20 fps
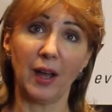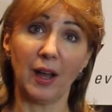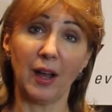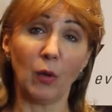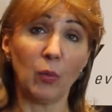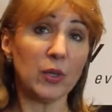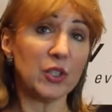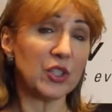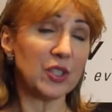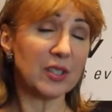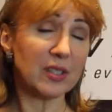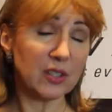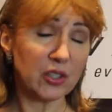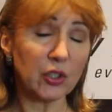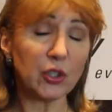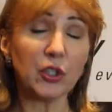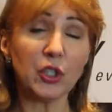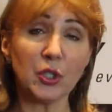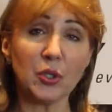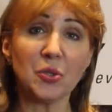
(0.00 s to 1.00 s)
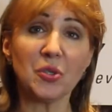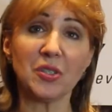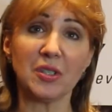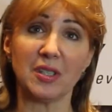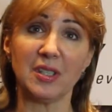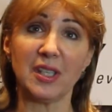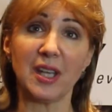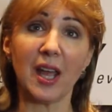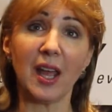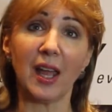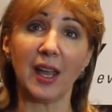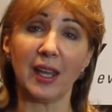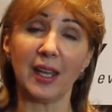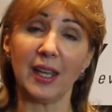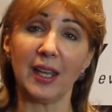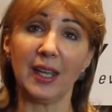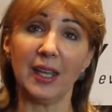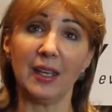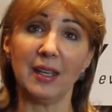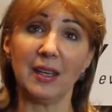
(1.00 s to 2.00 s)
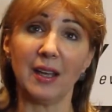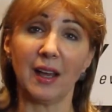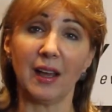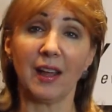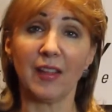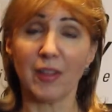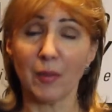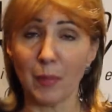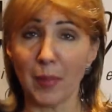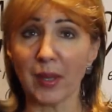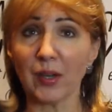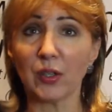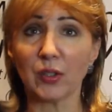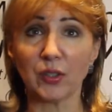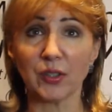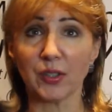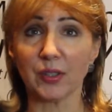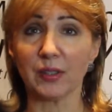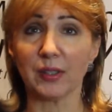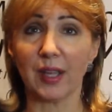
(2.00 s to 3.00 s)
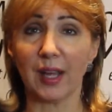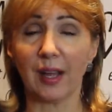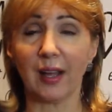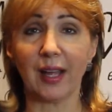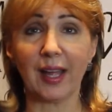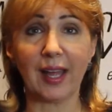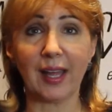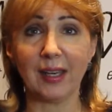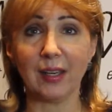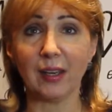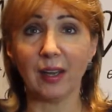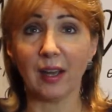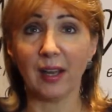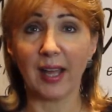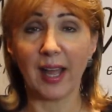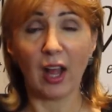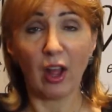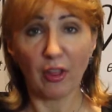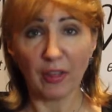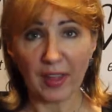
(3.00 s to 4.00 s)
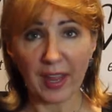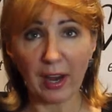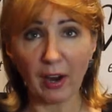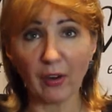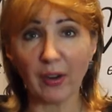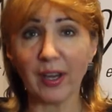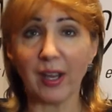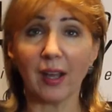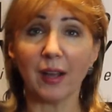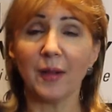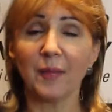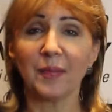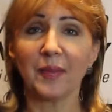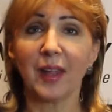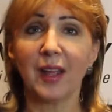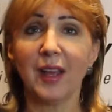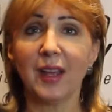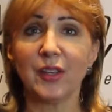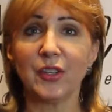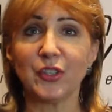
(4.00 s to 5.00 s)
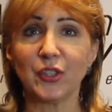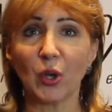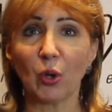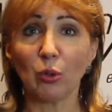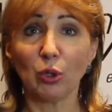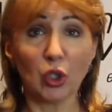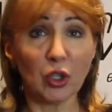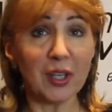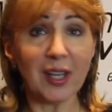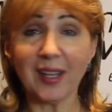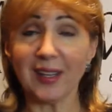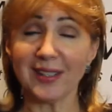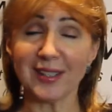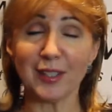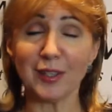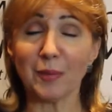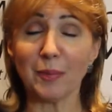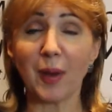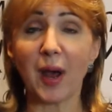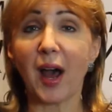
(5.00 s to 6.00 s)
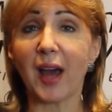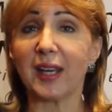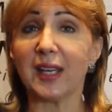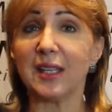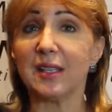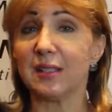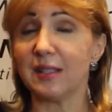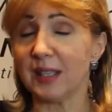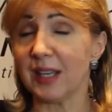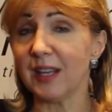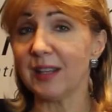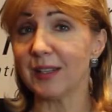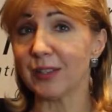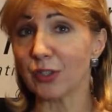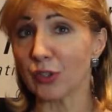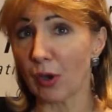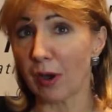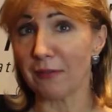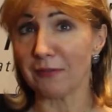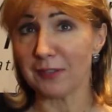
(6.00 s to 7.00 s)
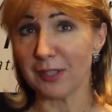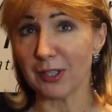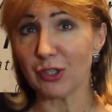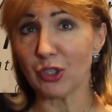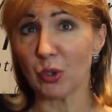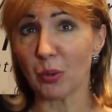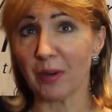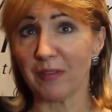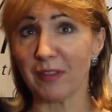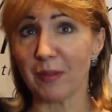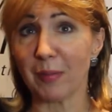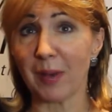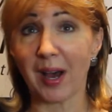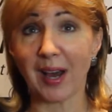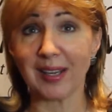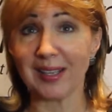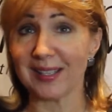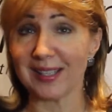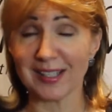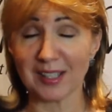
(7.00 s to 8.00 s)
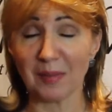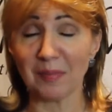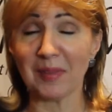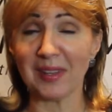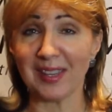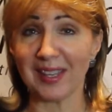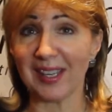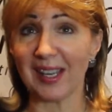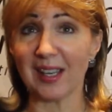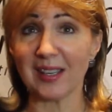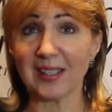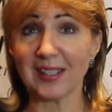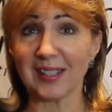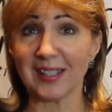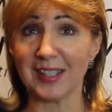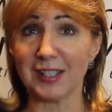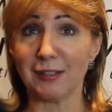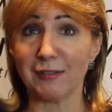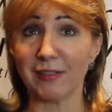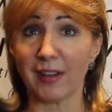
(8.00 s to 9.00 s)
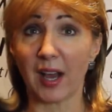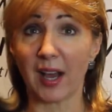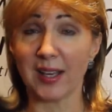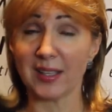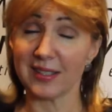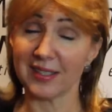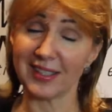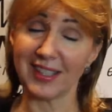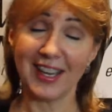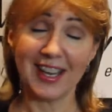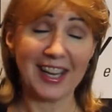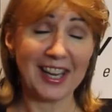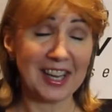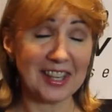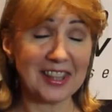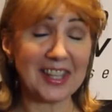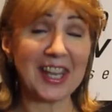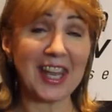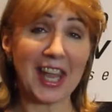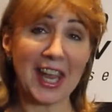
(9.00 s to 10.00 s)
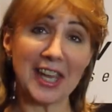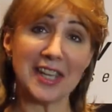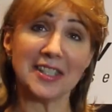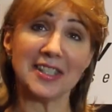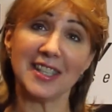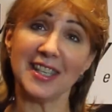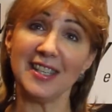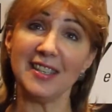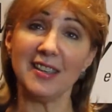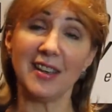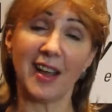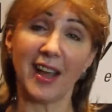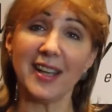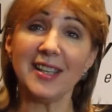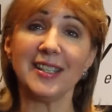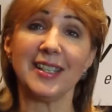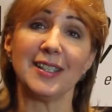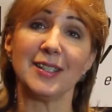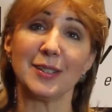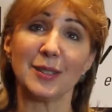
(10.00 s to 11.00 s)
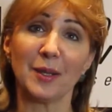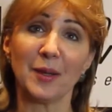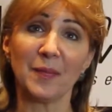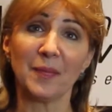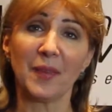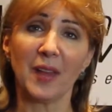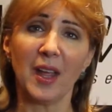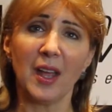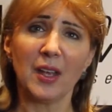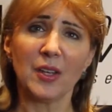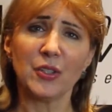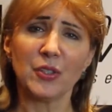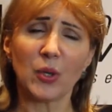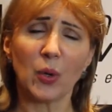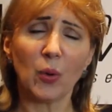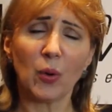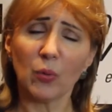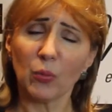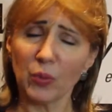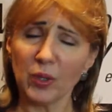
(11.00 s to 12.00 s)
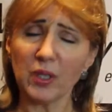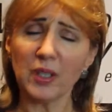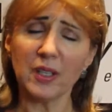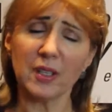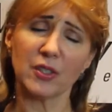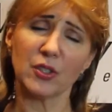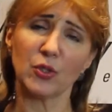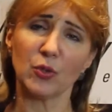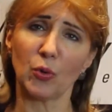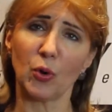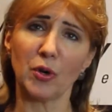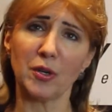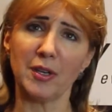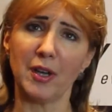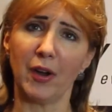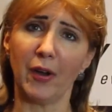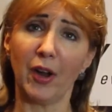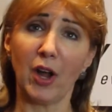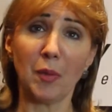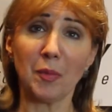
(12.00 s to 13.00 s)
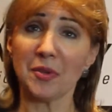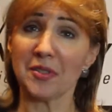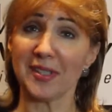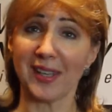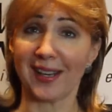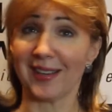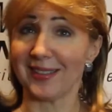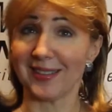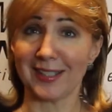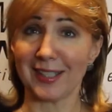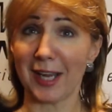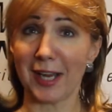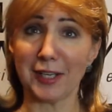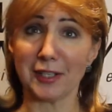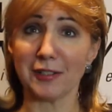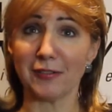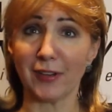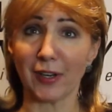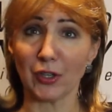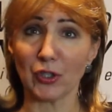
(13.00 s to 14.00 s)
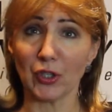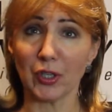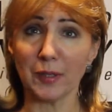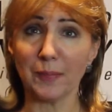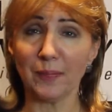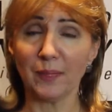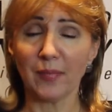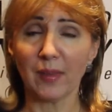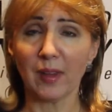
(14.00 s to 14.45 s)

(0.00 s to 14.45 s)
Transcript: uh, which is still used today in uh, the medical uh, and health area. So looking into the body, seeing the soft tissue of the body is something that Edison devised in the 1890s. So really extraordinary, almost like science fiction.